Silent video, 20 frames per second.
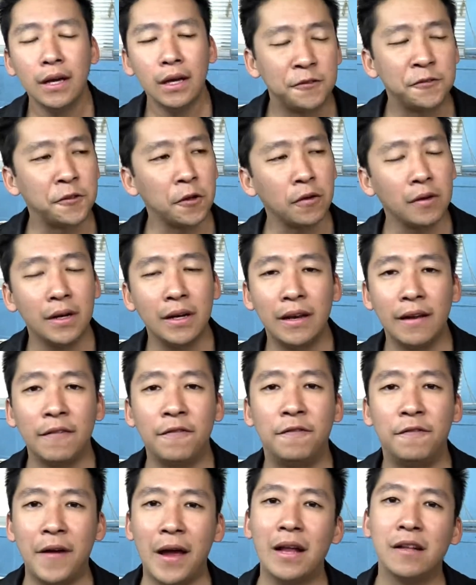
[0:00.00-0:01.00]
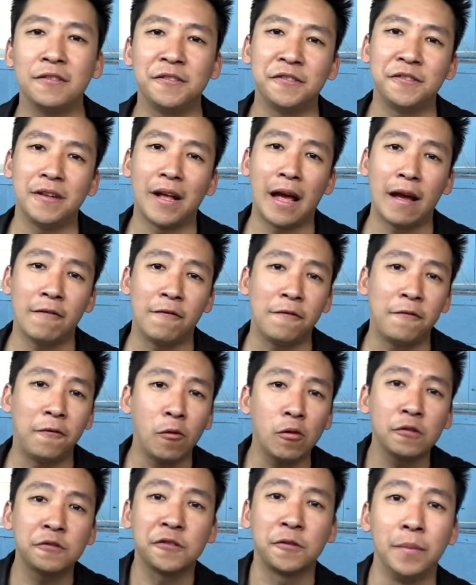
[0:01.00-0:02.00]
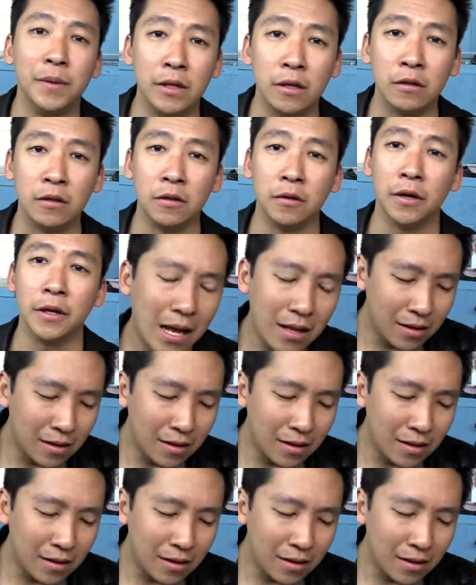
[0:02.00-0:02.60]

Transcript: certain events have forced me to do it.